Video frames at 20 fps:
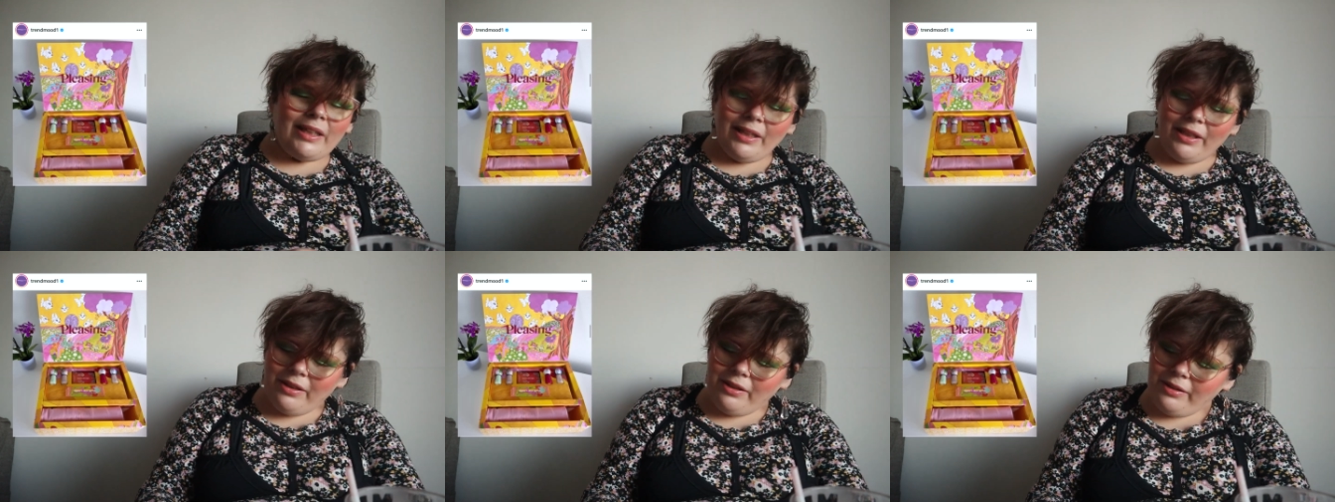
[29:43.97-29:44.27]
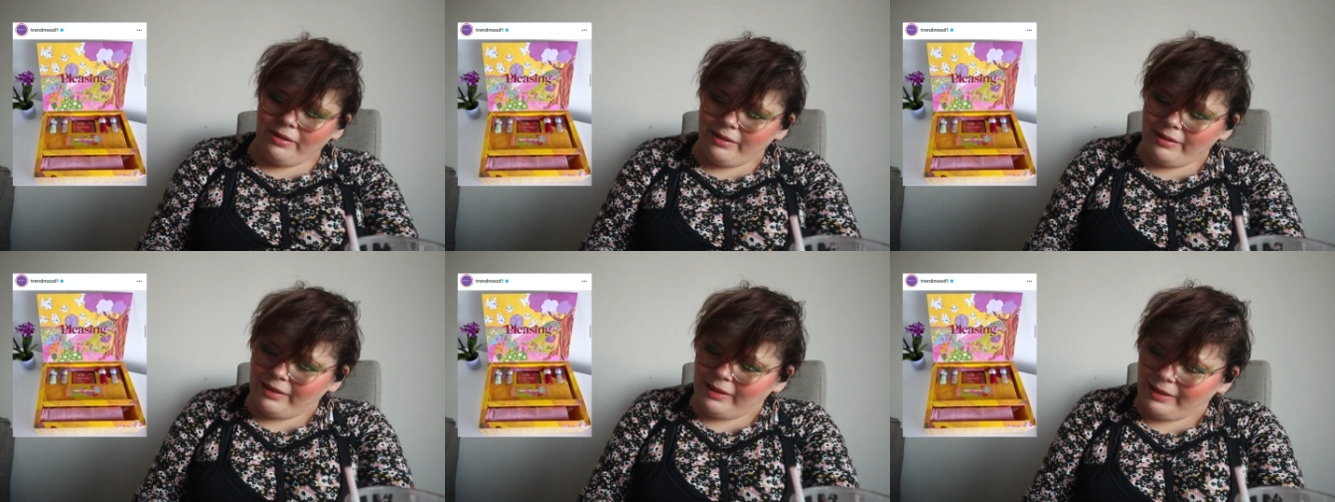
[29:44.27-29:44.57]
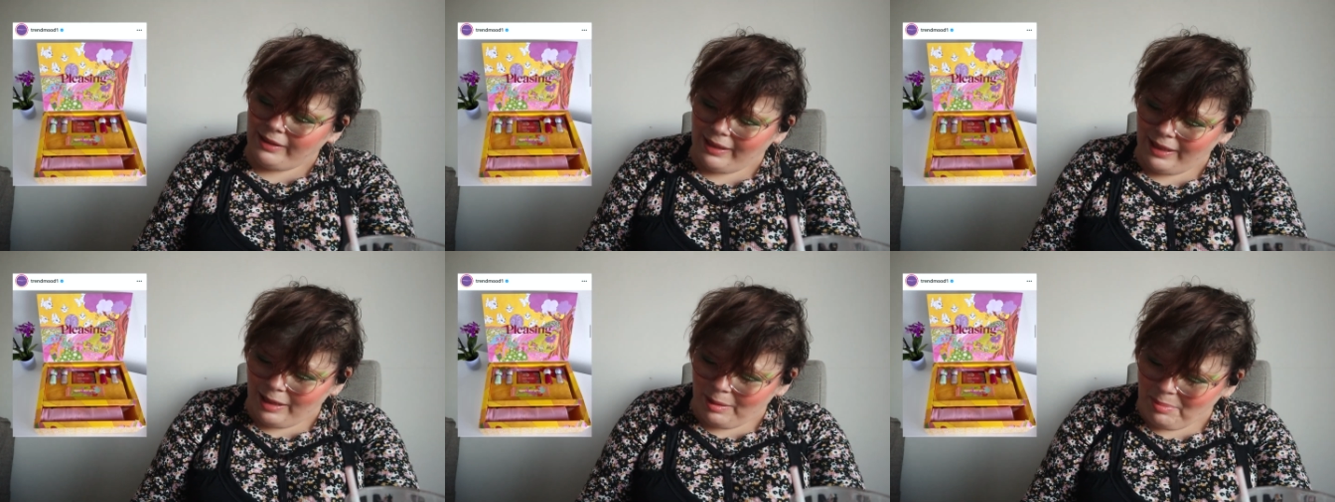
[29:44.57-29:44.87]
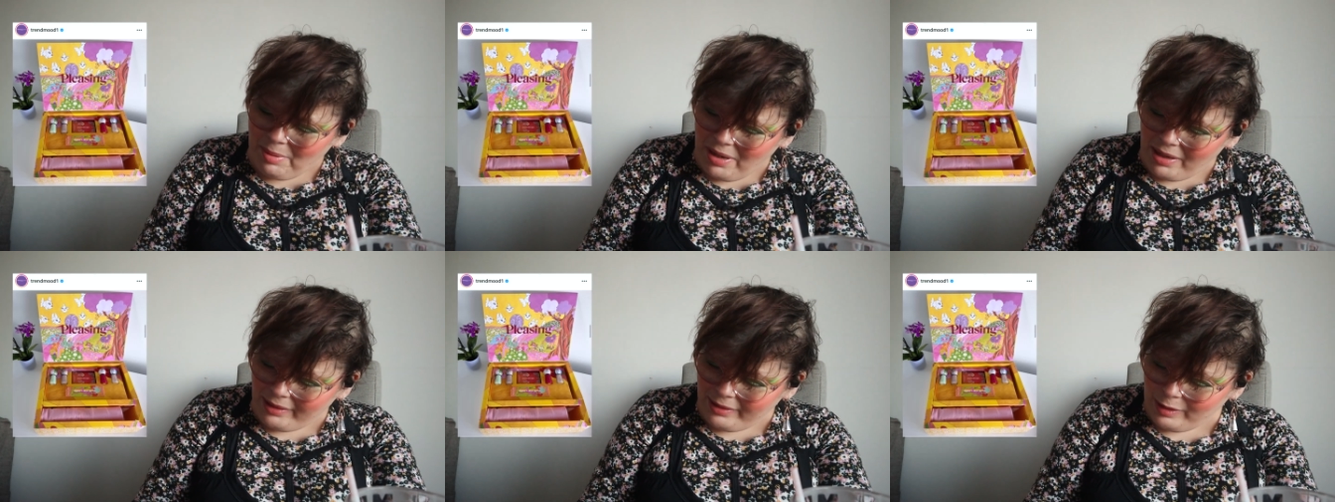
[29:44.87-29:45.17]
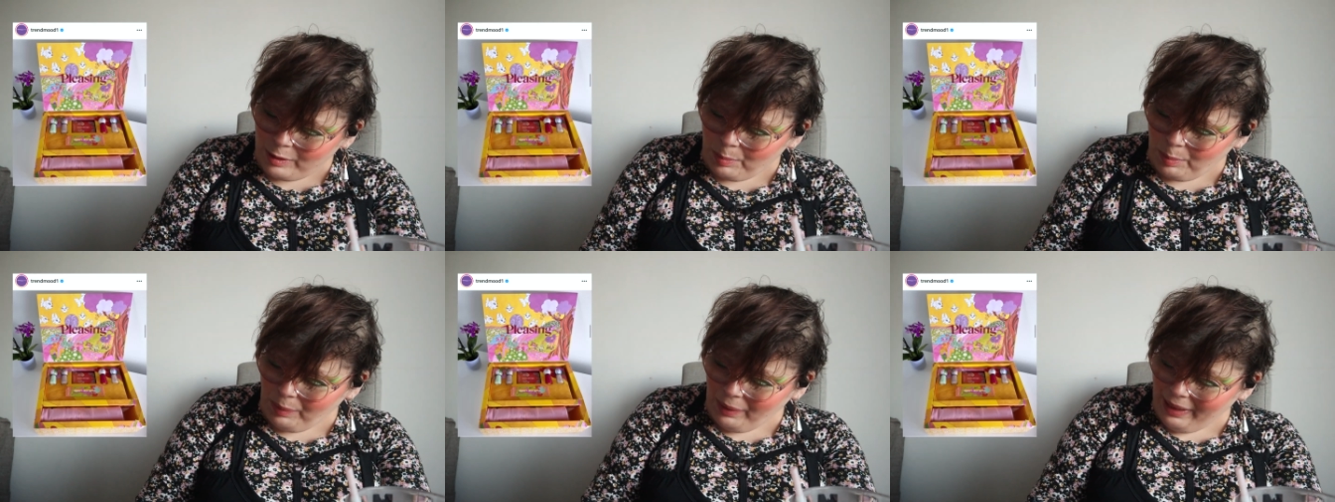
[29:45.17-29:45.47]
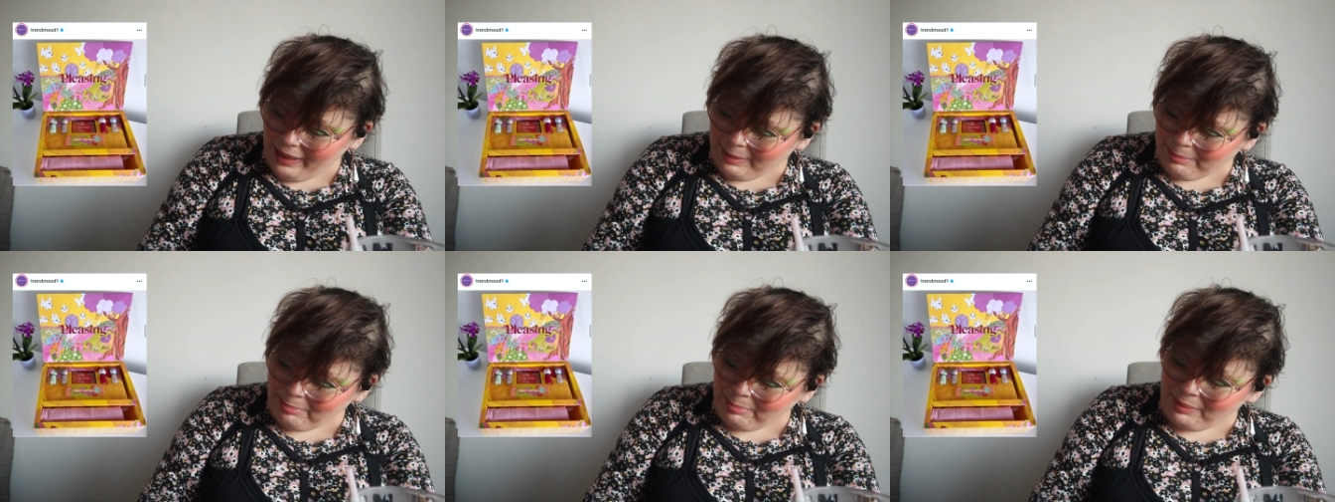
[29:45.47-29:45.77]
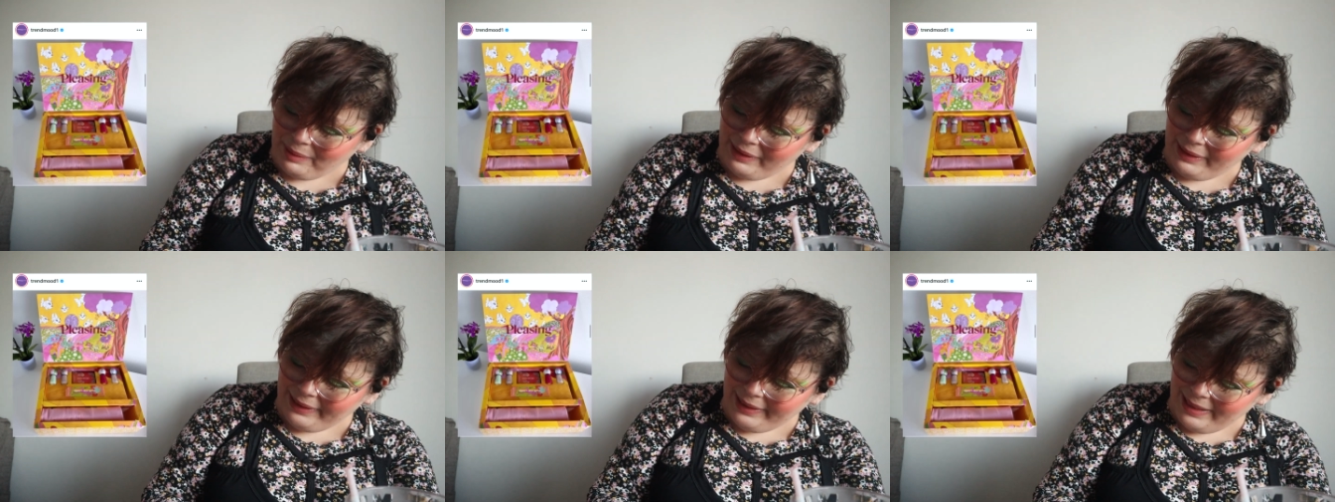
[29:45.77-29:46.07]
the, the nail polish brand
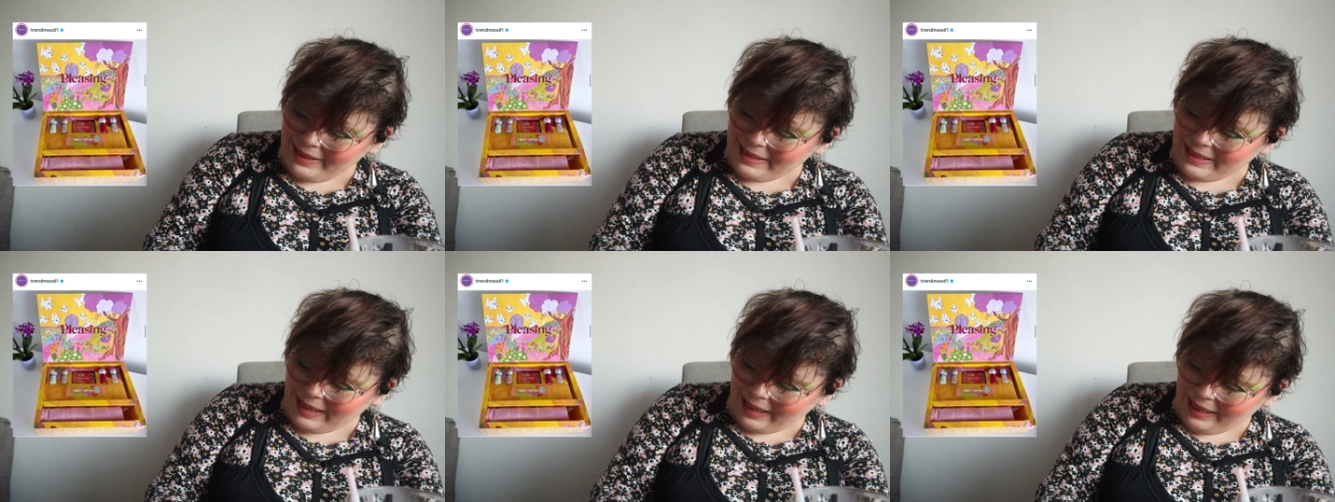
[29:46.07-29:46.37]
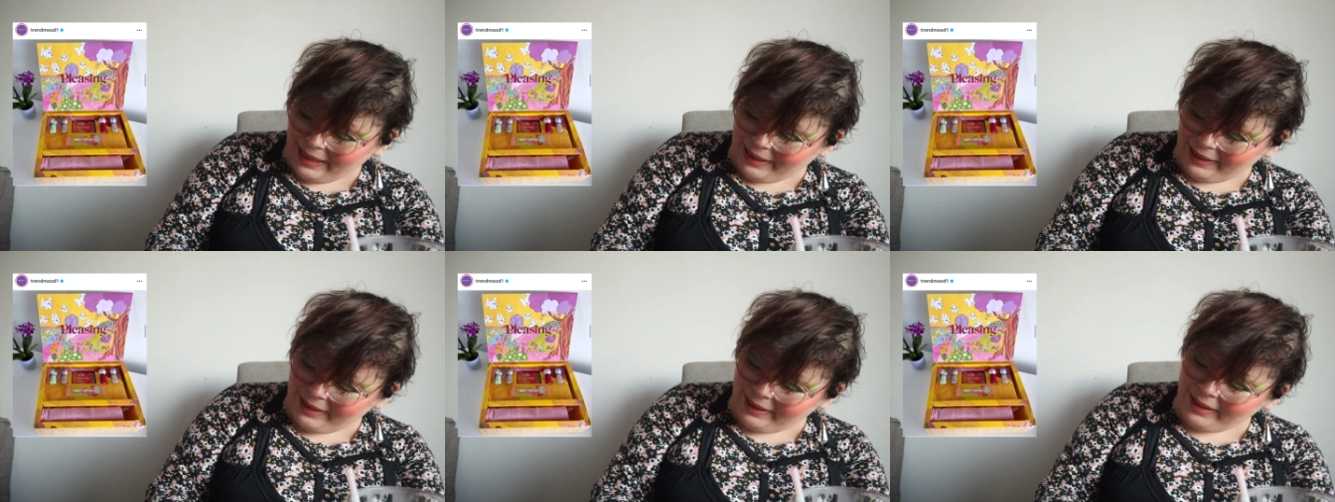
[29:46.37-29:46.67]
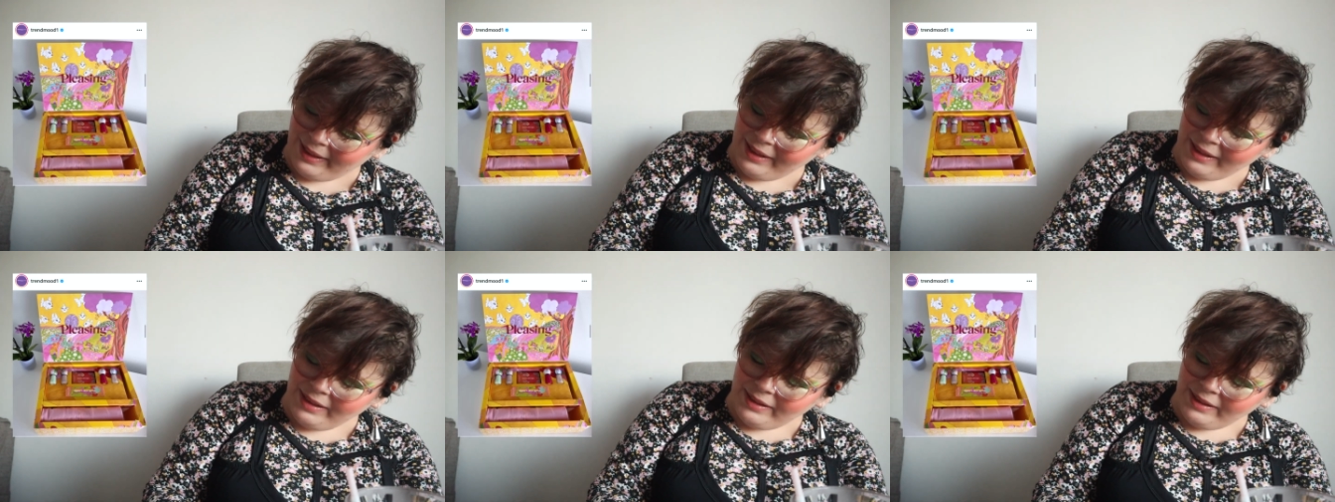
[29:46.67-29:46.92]
pleasing.